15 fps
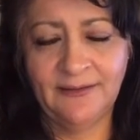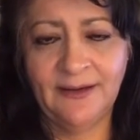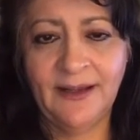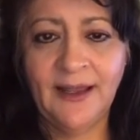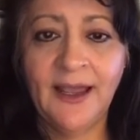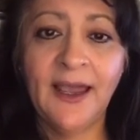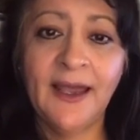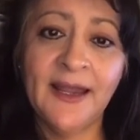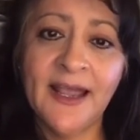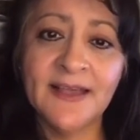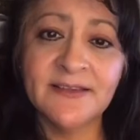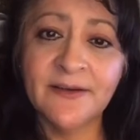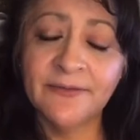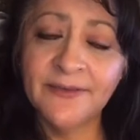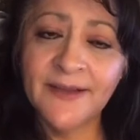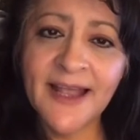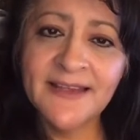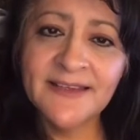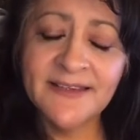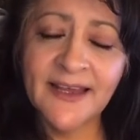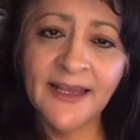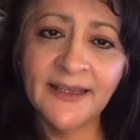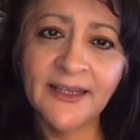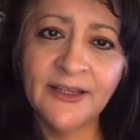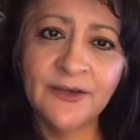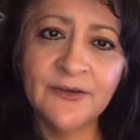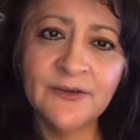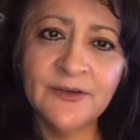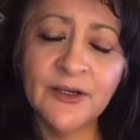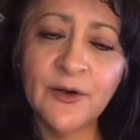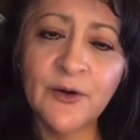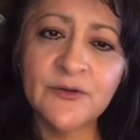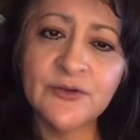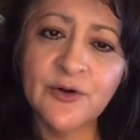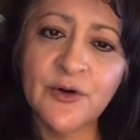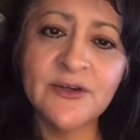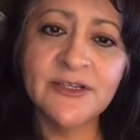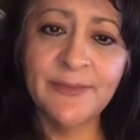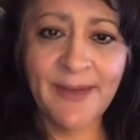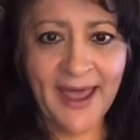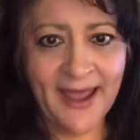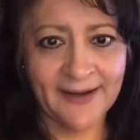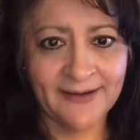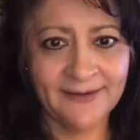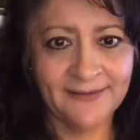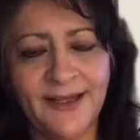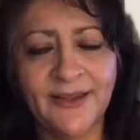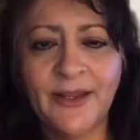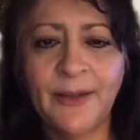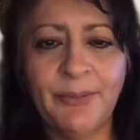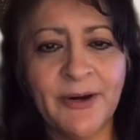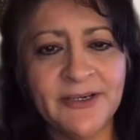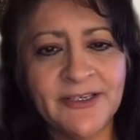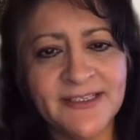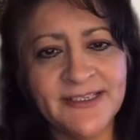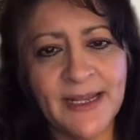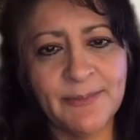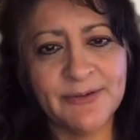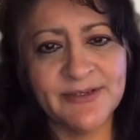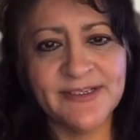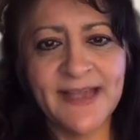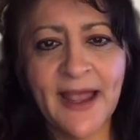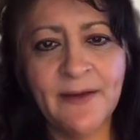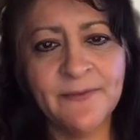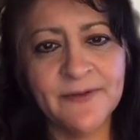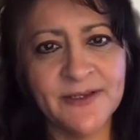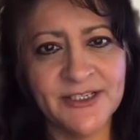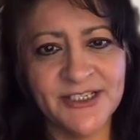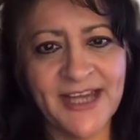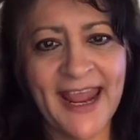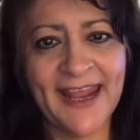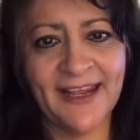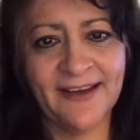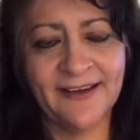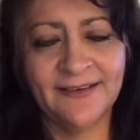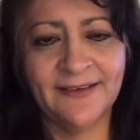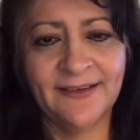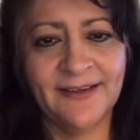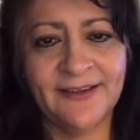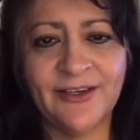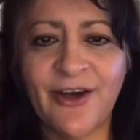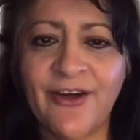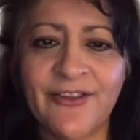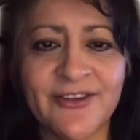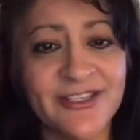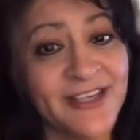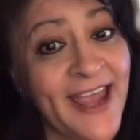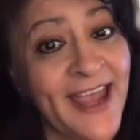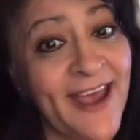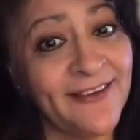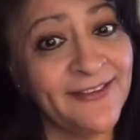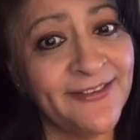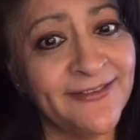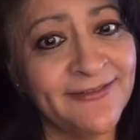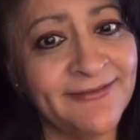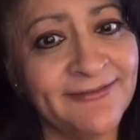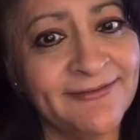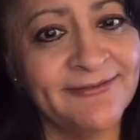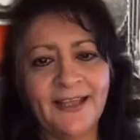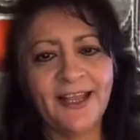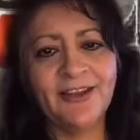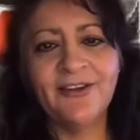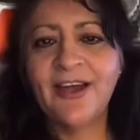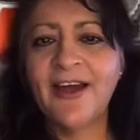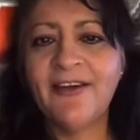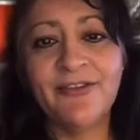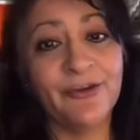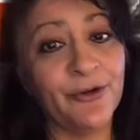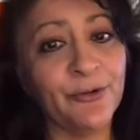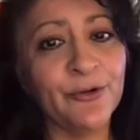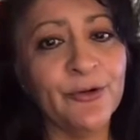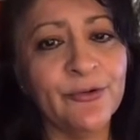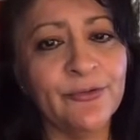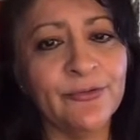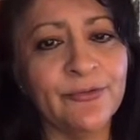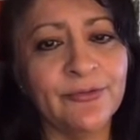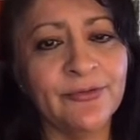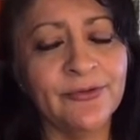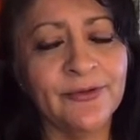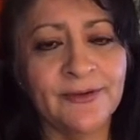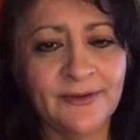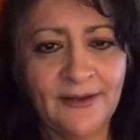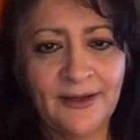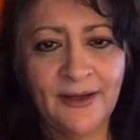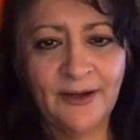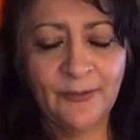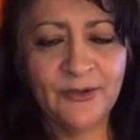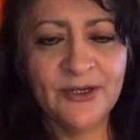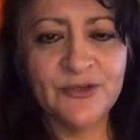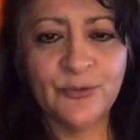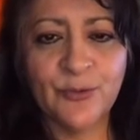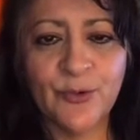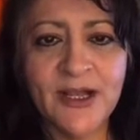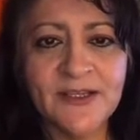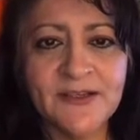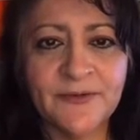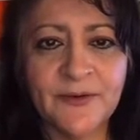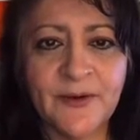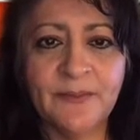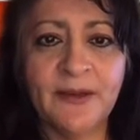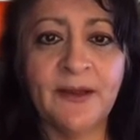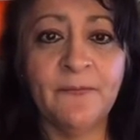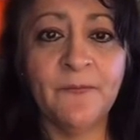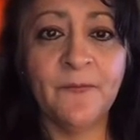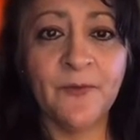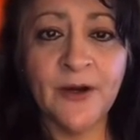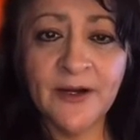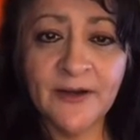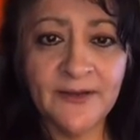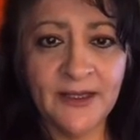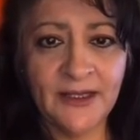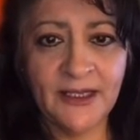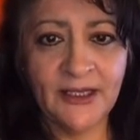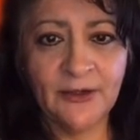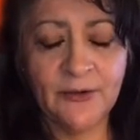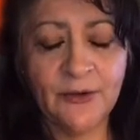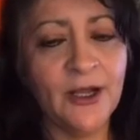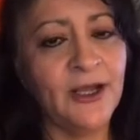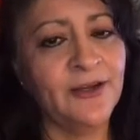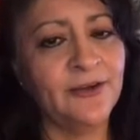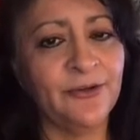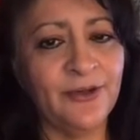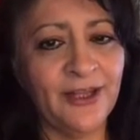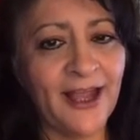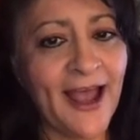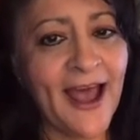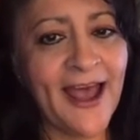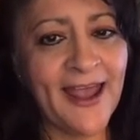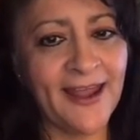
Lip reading: And it has a flat side that usually goes towards the back. The part that tapers down from the shank is called the shaft. Then you have the groove, which runs from in front of the needle to the eye.